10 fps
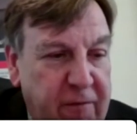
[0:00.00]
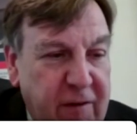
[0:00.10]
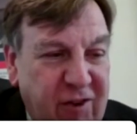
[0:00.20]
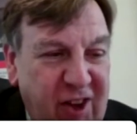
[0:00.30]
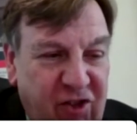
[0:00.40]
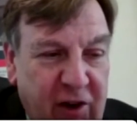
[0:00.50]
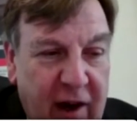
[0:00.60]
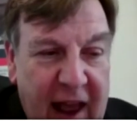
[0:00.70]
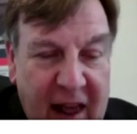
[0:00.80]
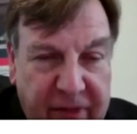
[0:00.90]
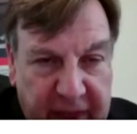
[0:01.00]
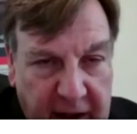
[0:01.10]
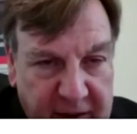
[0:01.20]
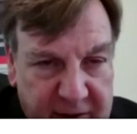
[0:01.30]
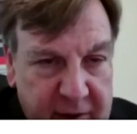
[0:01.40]
of digital
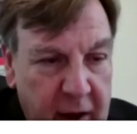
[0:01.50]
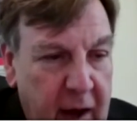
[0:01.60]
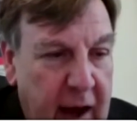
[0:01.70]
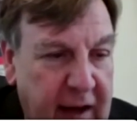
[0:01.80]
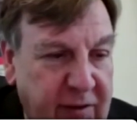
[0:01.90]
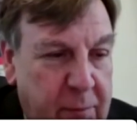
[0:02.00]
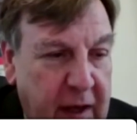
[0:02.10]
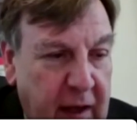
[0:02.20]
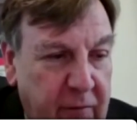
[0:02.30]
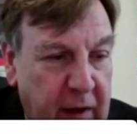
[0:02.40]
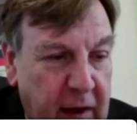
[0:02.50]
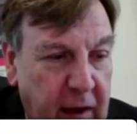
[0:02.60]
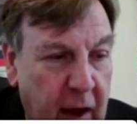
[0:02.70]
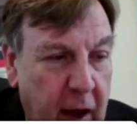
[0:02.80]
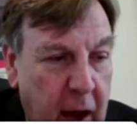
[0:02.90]
ethics as being
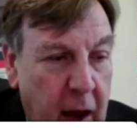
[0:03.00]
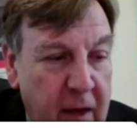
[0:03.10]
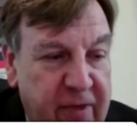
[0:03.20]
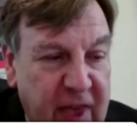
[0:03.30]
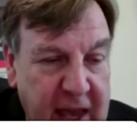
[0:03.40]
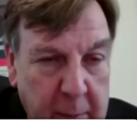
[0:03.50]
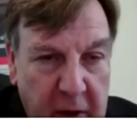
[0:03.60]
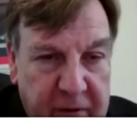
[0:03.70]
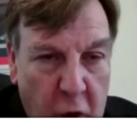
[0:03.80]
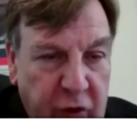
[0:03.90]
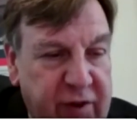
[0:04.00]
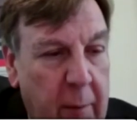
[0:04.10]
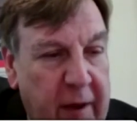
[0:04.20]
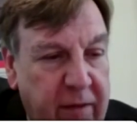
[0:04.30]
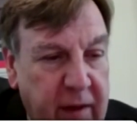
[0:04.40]
the uh, theme of your
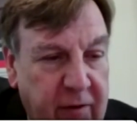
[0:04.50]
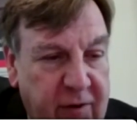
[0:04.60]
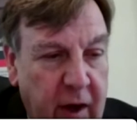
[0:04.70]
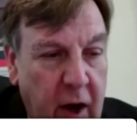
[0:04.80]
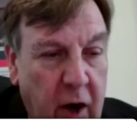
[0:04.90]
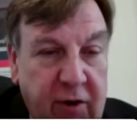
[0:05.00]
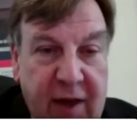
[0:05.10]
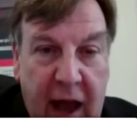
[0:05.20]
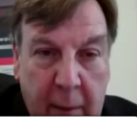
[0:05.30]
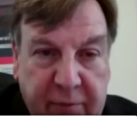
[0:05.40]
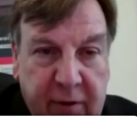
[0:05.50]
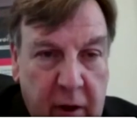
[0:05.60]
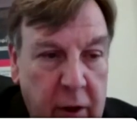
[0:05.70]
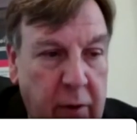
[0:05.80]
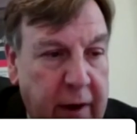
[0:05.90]
summit this year is
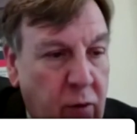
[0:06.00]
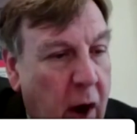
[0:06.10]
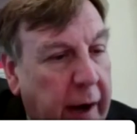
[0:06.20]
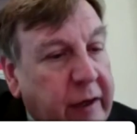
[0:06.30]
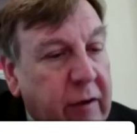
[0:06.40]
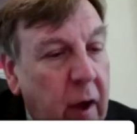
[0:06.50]
absolutely right,